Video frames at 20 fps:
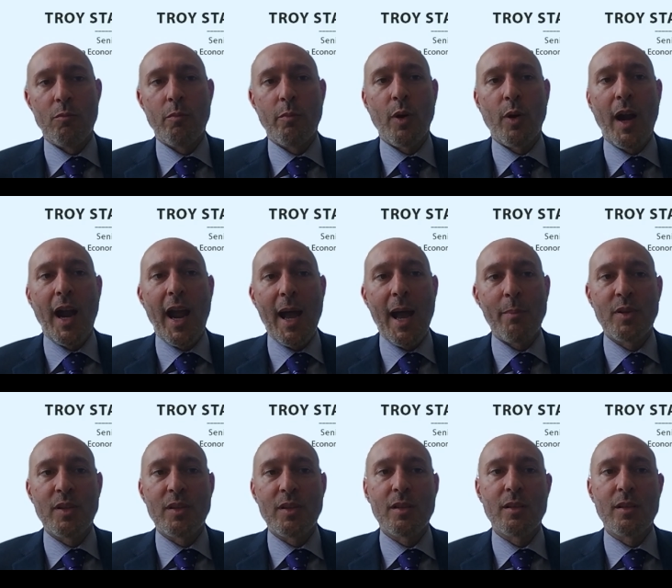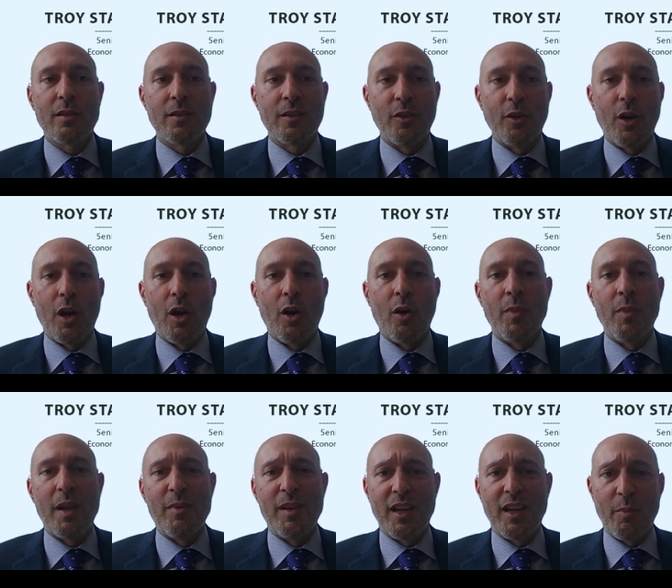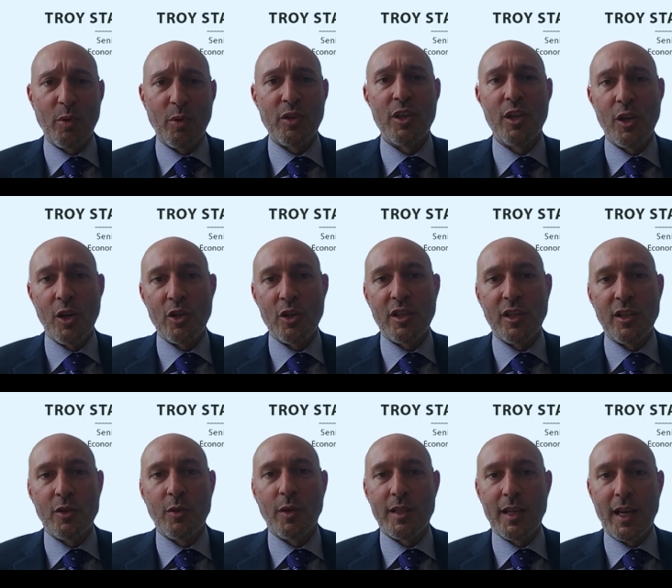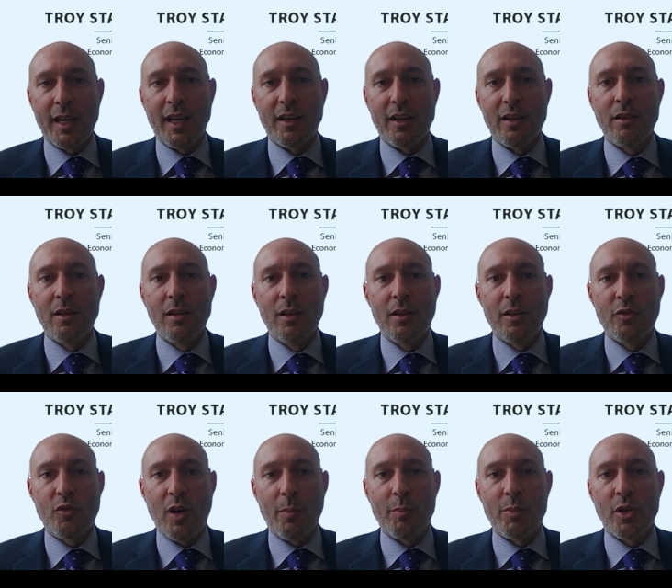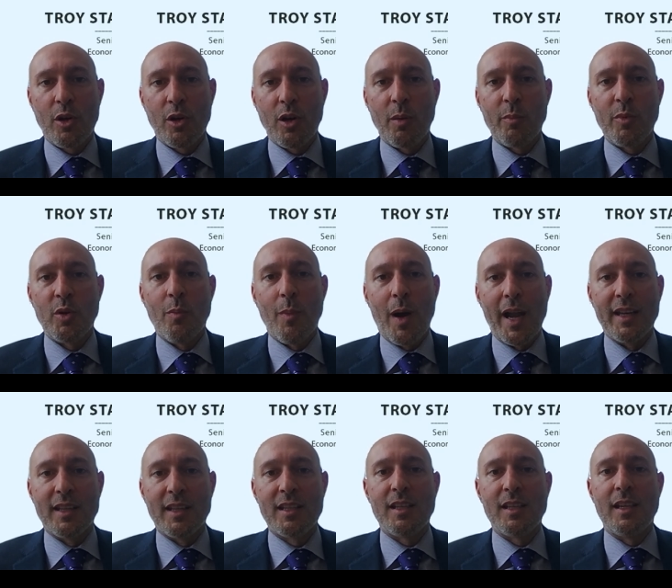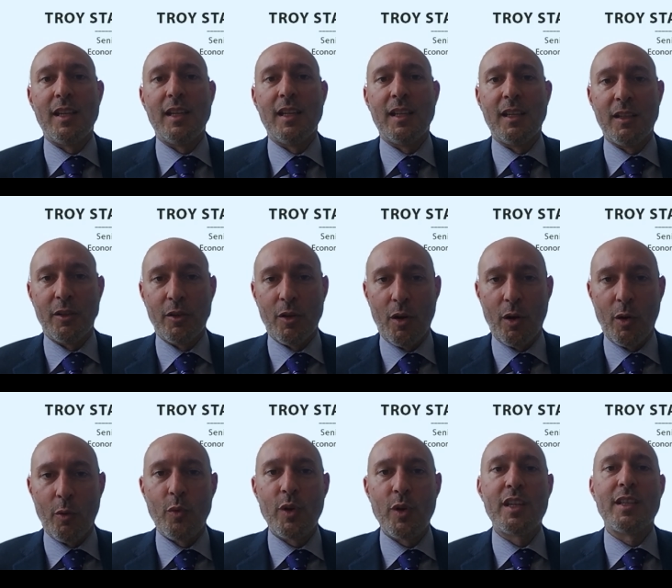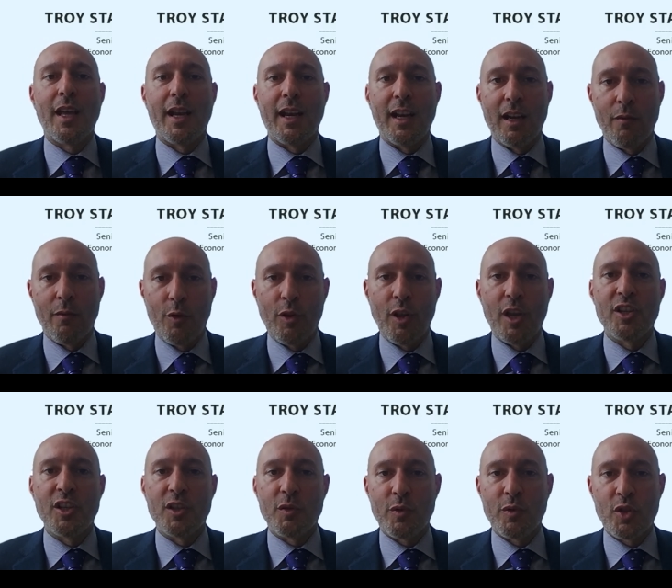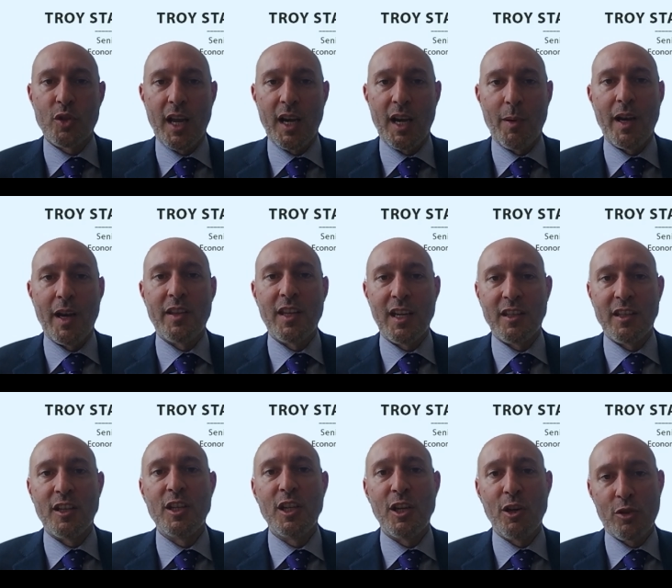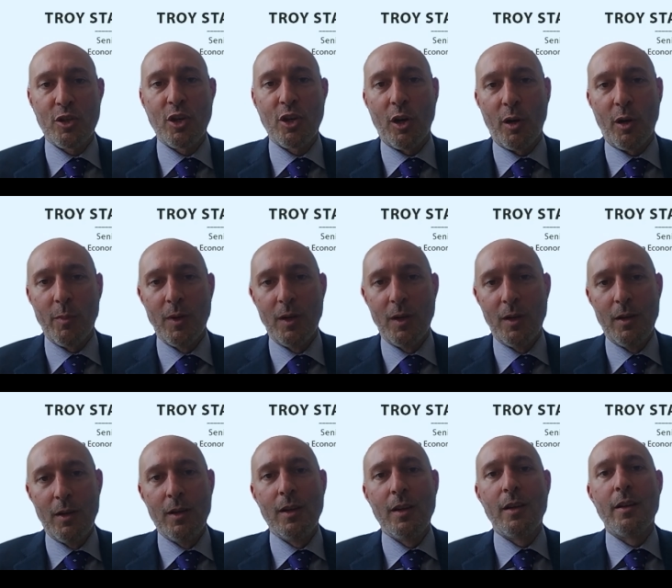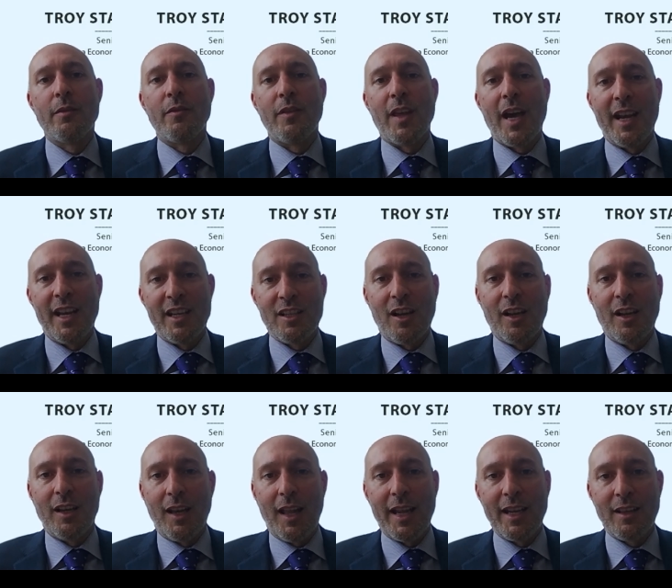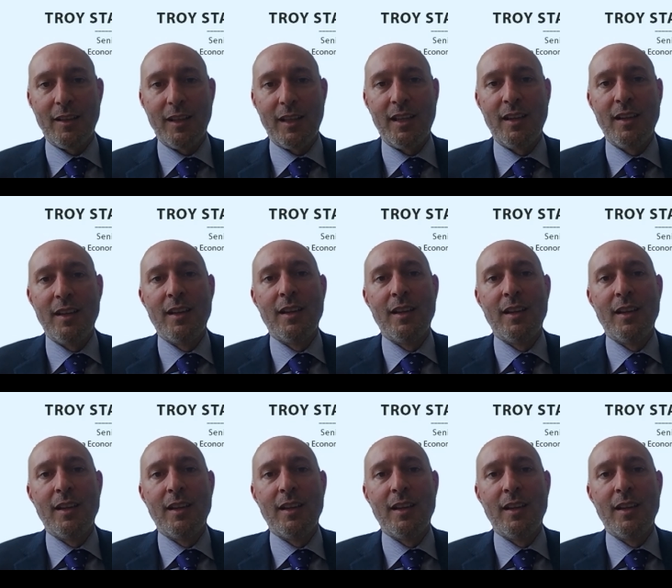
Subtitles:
Perhaps, maybe a couple of years into a second Trump term, you might see, a resetting of relations with China. But I think in the near term, that is unlikely.